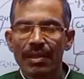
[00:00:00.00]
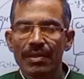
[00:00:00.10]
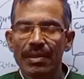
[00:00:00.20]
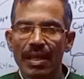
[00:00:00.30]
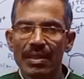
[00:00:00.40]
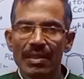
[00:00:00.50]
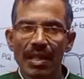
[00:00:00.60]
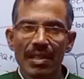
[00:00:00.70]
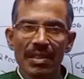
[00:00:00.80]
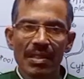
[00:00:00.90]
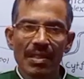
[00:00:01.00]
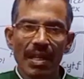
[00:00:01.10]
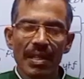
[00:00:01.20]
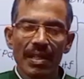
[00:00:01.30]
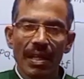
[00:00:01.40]
the steady
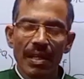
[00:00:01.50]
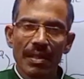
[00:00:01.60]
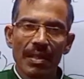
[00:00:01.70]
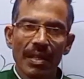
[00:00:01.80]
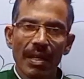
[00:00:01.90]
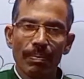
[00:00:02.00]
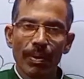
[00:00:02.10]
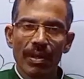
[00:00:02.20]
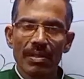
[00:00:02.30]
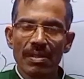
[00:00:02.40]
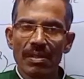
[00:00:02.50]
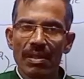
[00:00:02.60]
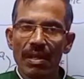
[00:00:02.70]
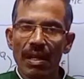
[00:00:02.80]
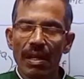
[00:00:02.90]
state electrical
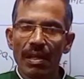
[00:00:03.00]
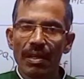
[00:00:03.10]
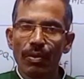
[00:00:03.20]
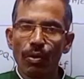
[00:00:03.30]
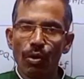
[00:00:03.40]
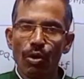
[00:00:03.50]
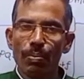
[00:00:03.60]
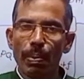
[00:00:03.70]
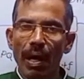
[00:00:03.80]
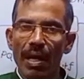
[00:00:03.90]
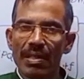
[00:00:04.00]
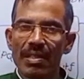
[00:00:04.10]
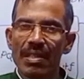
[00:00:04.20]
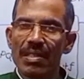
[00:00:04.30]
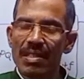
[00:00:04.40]
potential in
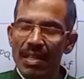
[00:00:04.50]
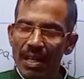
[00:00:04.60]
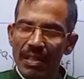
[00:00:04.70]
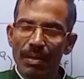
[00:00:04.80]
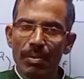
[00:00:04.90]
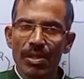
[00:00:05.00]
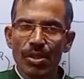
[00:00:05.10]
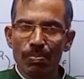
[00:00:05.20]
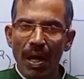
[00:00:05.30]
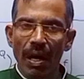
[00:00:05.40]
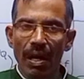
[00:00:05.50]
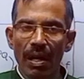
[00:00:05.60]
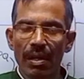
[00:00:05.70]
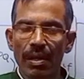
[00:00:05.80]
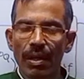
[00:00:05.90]
chloroplast is relatively
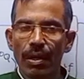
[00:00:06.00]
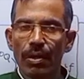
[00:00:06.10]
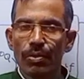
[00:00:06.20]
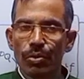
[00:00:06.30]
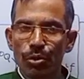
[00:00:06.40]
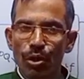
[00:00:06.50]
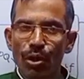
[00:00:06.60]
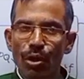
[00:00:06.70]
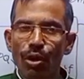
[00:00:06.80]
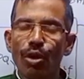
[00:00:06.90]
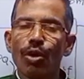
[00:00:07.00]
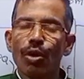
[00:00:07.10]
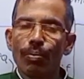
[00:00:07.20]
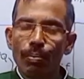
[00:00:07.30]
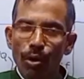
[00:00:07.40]
small.
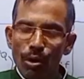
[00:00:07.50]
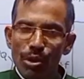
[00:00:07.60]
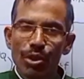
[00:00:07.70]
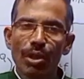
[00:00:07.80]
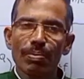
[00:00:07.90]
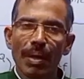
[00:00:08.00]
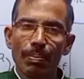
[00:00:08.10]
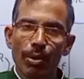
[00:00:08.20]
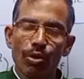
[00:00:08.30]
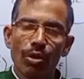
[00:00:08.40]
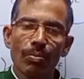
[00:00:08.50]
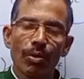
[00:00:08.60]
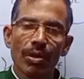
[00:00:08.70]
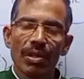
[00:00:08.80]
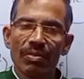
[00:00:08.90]
So, most of the proton
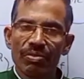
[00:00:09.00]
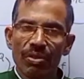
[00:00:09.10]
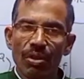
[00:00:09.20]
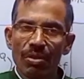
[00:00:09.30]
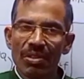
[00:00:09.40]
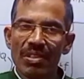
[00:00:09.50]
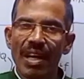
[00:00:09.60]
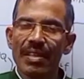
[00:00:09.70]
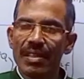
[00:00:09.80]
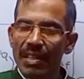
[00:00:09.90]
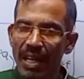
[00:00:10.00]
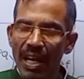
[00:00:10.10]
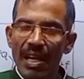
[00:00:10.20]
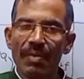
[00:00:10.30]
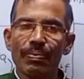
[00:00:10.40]
motive force are
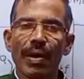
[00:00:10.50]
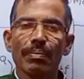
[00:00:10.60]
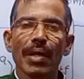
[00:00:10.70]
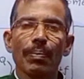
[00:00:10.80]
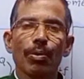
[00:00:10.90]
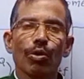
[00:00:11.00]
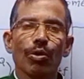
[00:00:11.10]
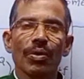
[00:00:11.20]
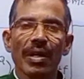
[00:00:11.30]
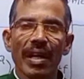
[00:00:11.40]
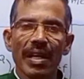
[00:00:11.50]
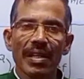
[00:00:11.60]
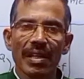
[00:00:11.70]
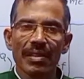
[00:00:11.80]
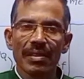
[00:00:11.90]
derived from the proton
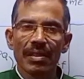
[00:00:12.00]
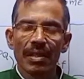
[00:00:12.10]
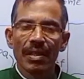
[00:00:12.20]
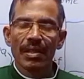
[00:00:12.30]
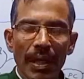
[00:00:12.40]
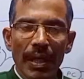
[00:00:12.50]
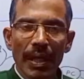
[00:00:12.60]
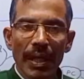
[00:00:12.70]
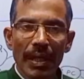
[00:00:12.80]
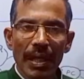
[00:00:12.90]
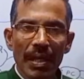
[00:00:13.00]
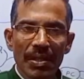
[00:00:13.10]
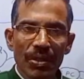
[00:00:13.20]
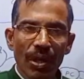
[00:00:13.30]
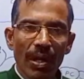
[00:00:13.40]
gradient. It is
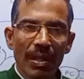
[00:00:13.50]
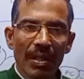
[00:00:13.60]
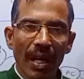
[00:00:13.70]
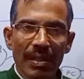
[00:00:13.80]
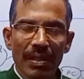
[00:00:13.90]
thought that